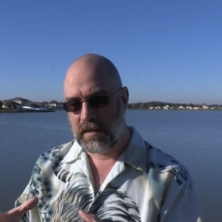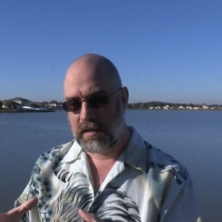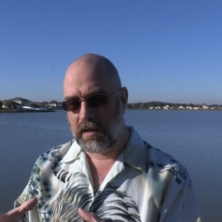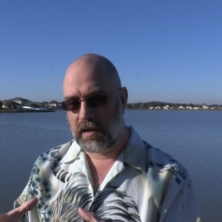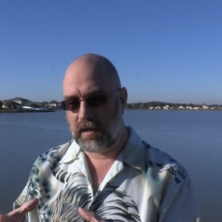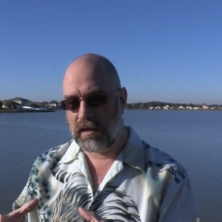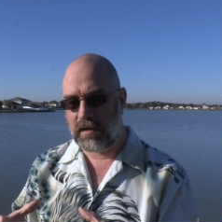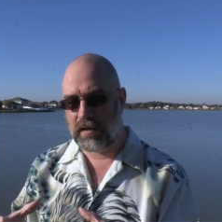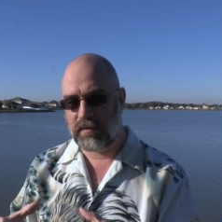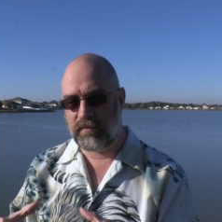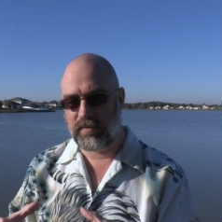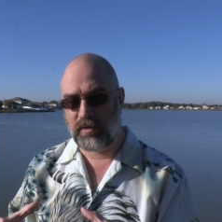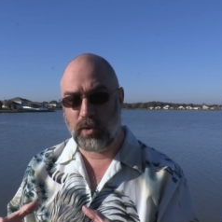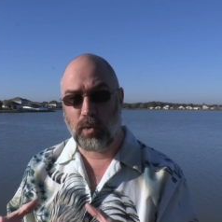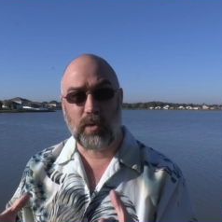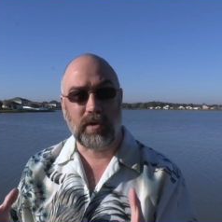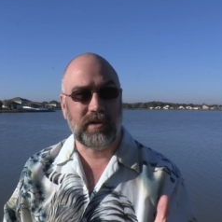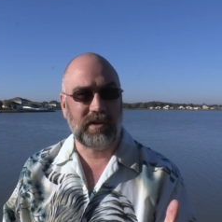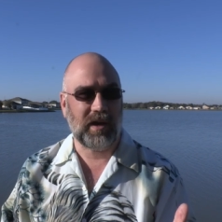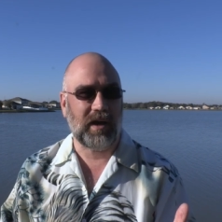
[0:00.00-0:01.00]
of
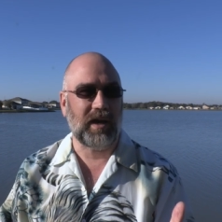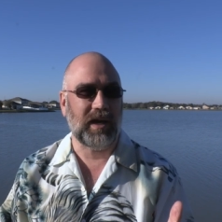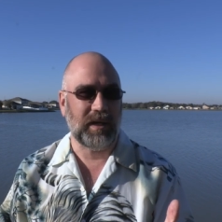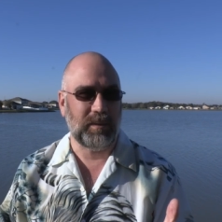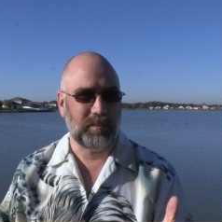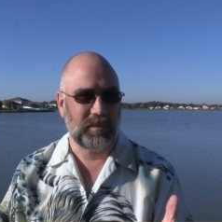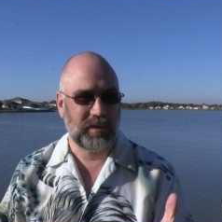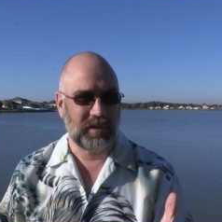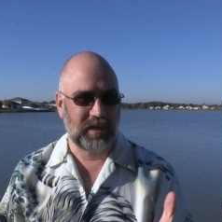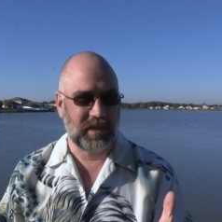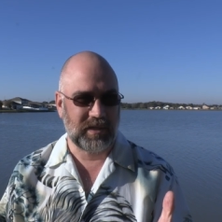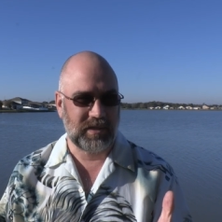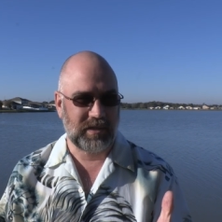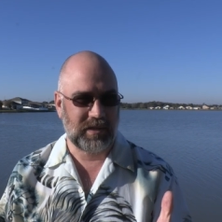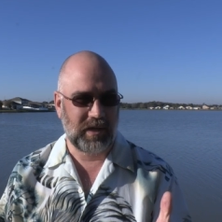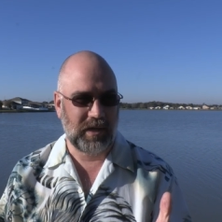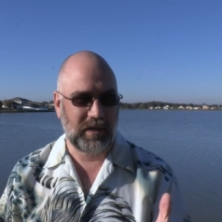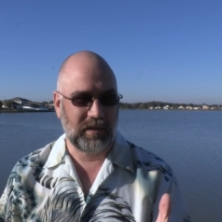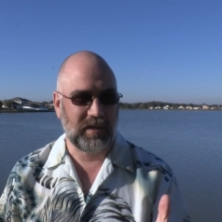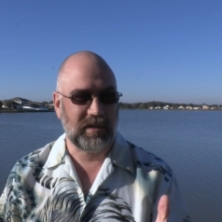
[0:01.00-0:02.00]
your time, let's say,